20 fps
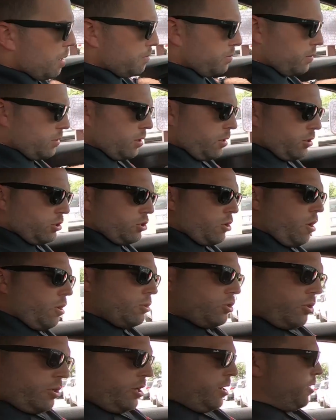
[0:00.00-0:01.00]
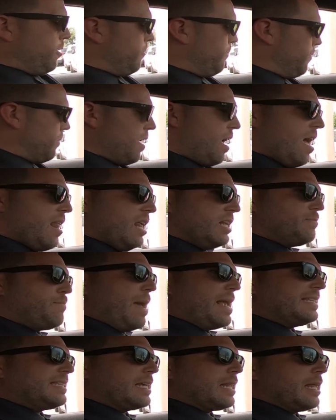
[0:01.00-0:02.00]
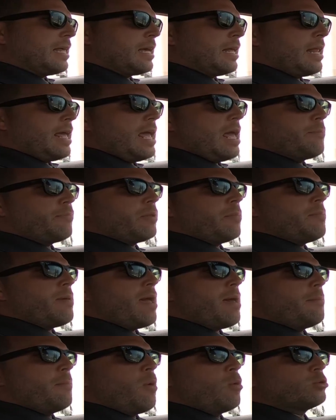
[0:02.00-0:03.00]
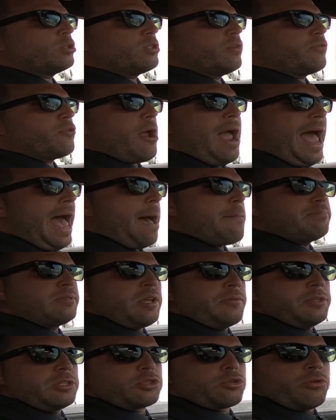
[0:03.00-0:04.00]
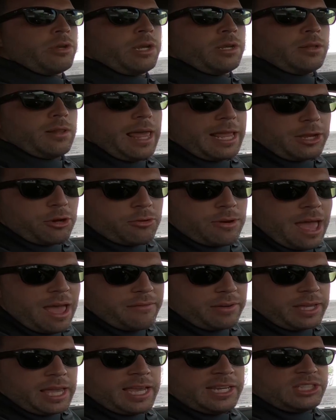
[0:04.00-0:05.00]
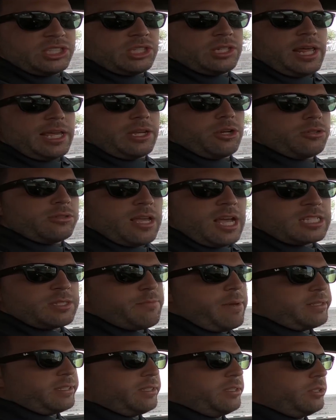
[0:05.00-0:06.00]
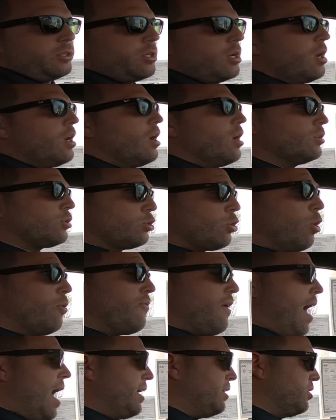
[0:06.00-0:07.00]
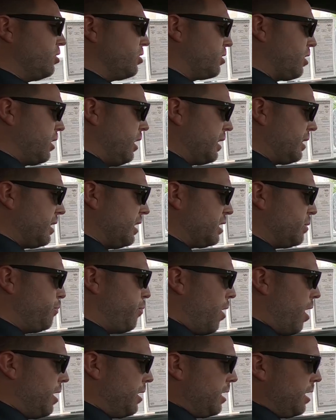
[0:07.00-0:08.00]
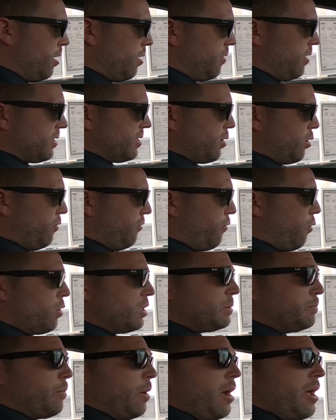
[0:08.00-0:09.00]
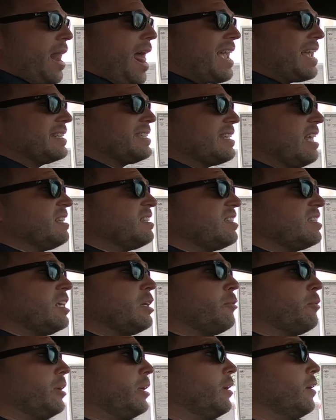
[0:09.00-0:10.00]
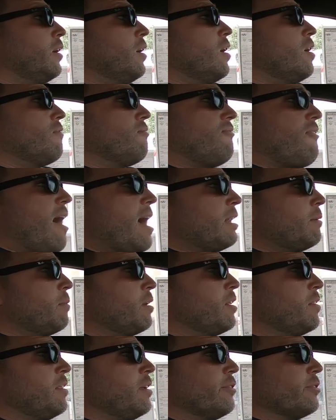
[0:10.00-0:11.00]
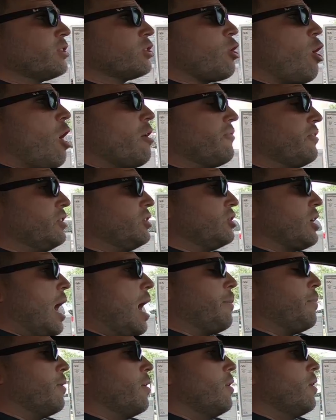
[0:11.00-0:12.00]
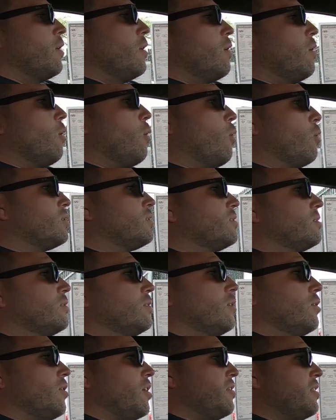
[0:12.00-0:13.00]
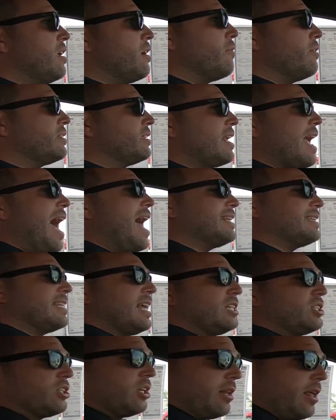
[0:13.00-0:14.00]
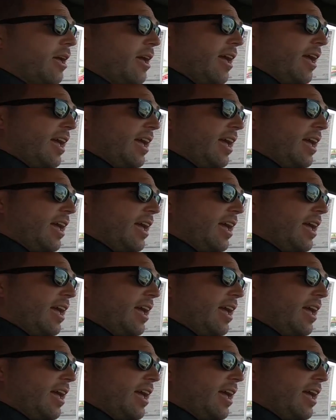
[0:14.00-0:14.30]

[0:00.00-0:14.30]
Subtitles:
up to the charger here, and it's basically gonna implement most of your apps on the screen, like your navigation, like your text message. So if I just click this button here, this little voice button, I can say, Siri, find me the nearest coffee shop or the nearest gas station.